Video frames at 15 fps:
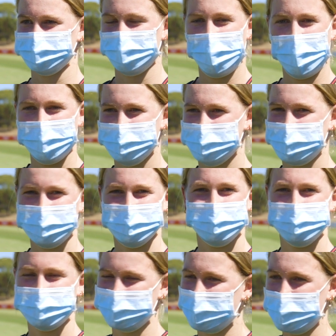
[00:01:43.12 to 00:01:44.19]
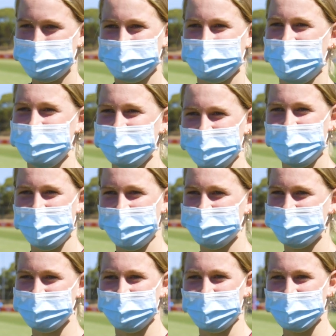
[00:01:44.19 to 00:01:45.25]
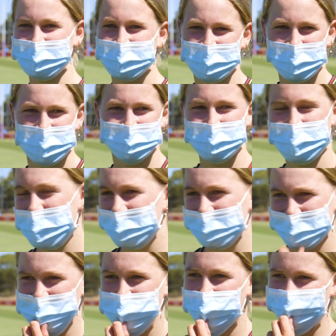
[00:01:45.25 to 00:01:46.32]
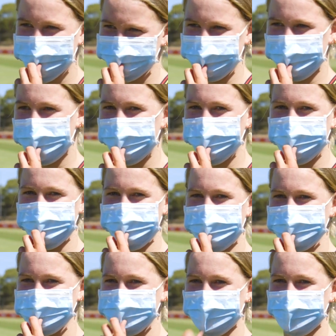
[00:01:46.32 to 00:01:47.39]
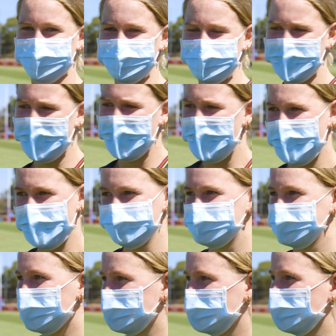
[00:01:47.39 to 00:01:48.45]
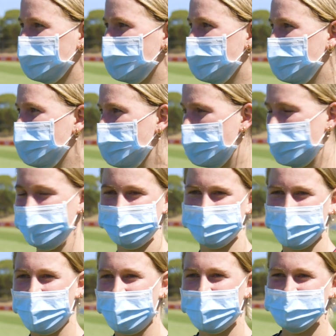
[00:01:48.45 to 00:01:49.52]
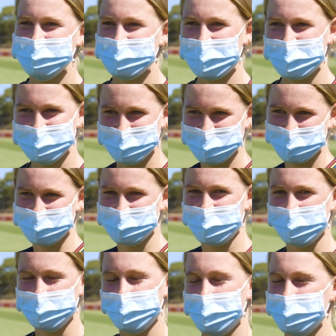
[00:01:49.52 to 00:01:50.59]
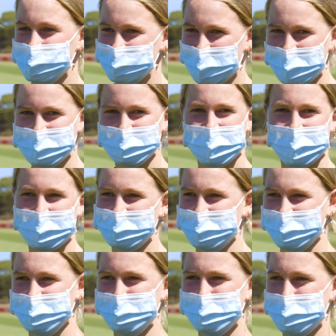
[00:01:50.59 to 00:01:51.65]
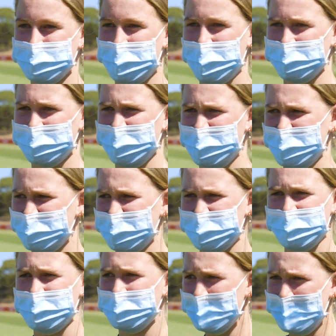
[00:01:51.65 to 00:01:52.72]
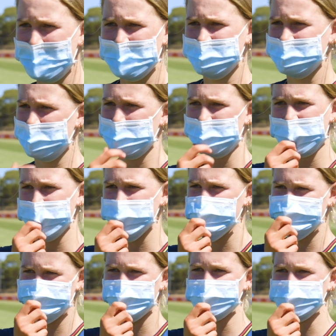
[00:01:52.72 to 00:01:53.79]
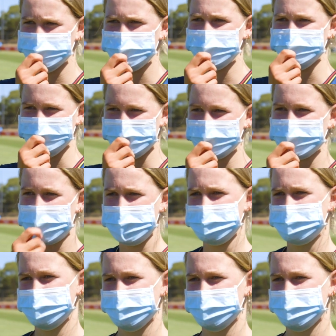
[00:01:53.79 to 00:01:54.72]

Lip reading: Well, I think she'd be replicating that every week. We had an internal trial a few weeks ago. She got all the behinds out, so she just kicked 4 straight today, so super proud of her. And I reckon there's going to be heaps of forwards doing the exact same.